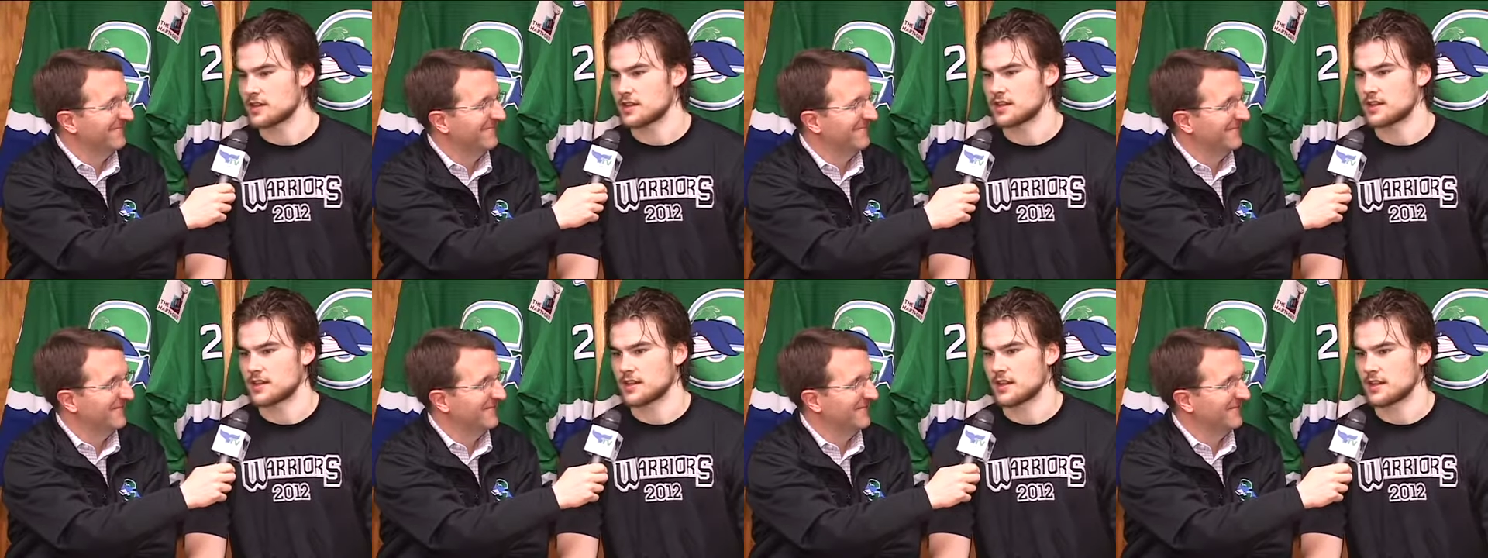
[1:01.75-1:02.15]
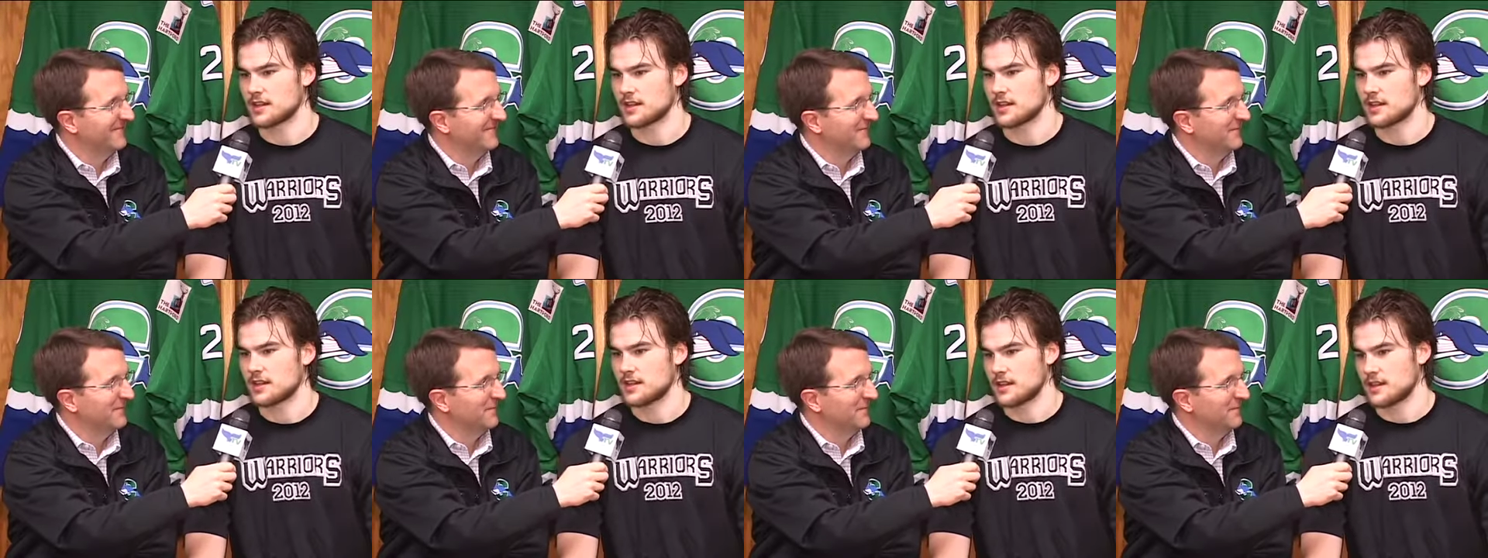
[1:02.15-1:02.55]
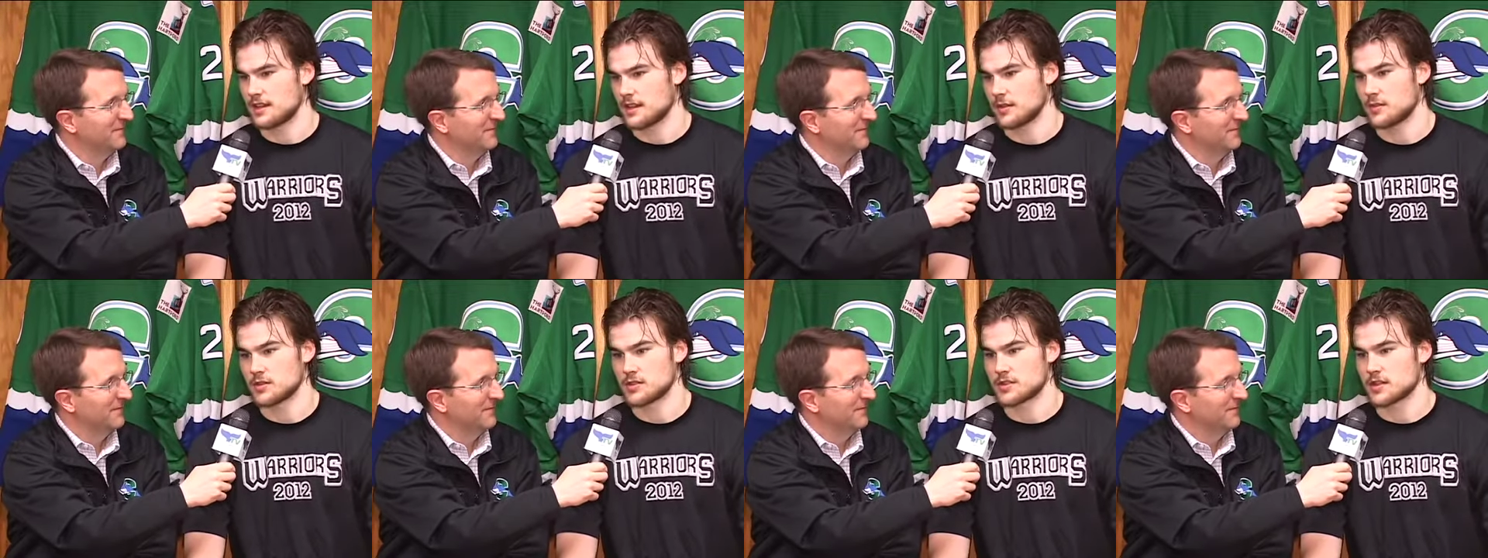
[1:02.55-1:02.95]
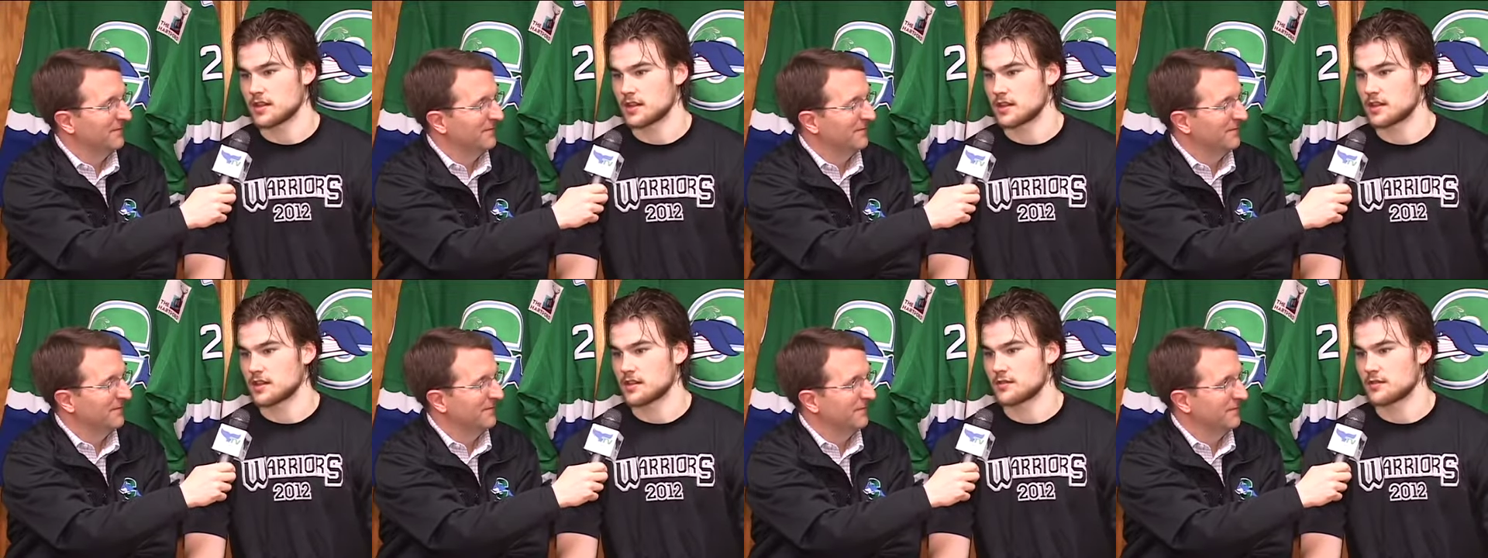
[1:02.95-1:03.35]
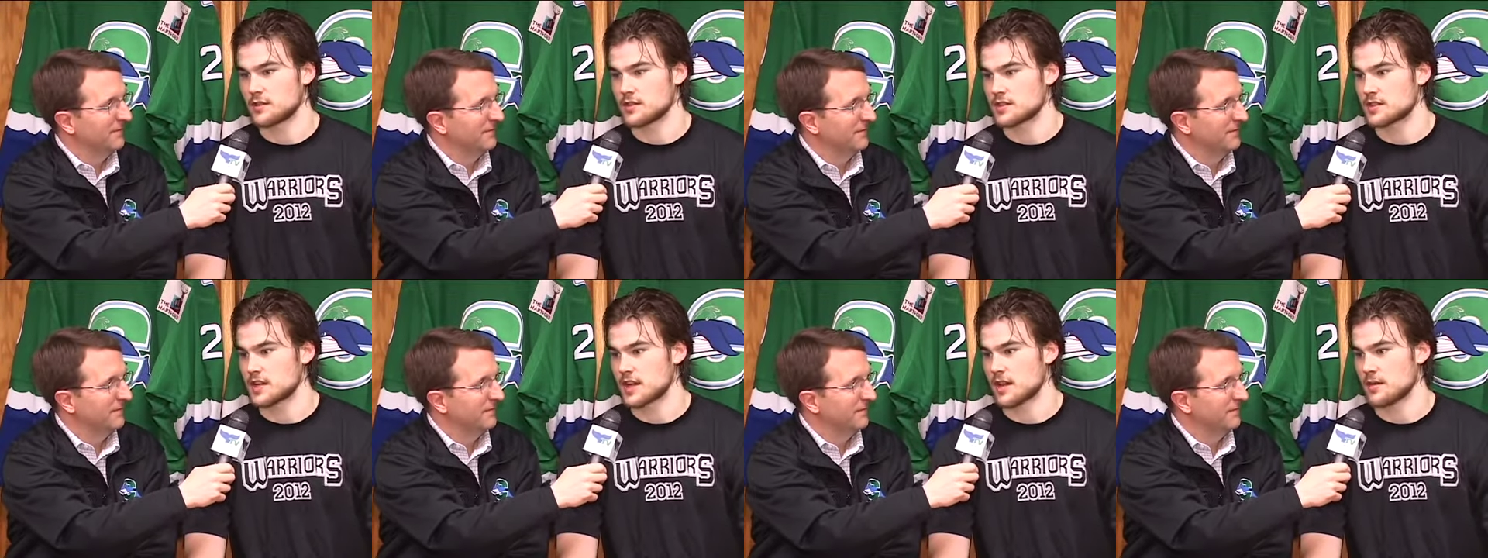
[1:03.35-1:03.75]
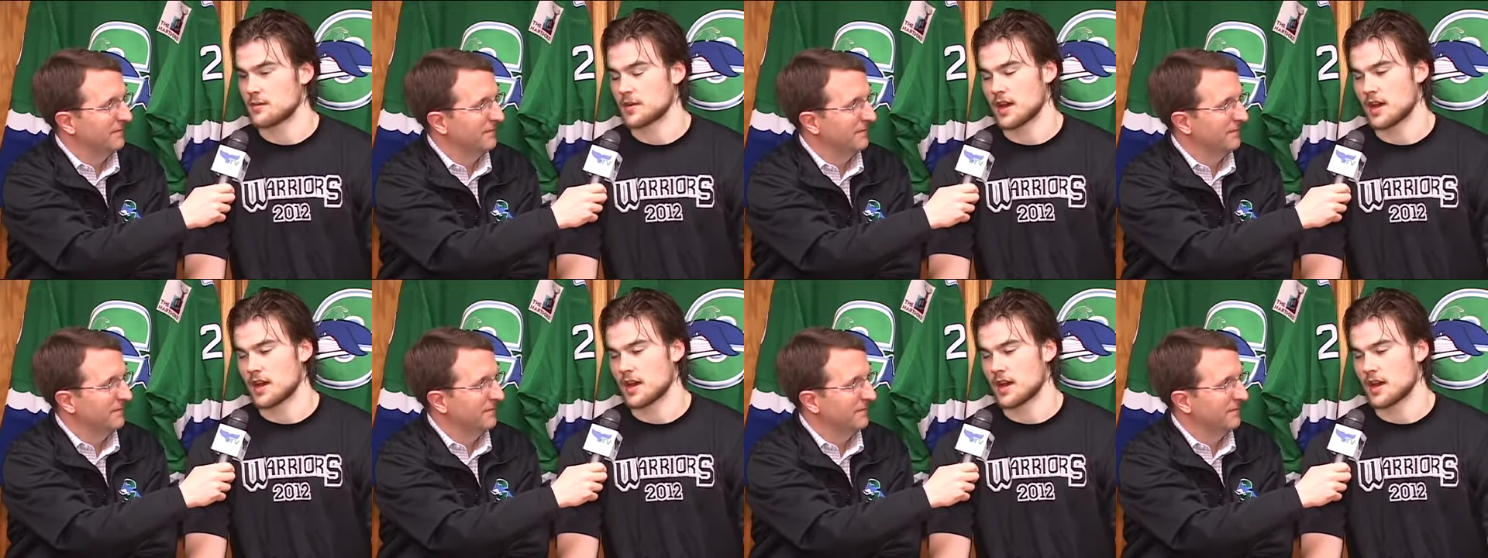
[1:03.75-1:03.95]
Speaker 1: and it was a good first game.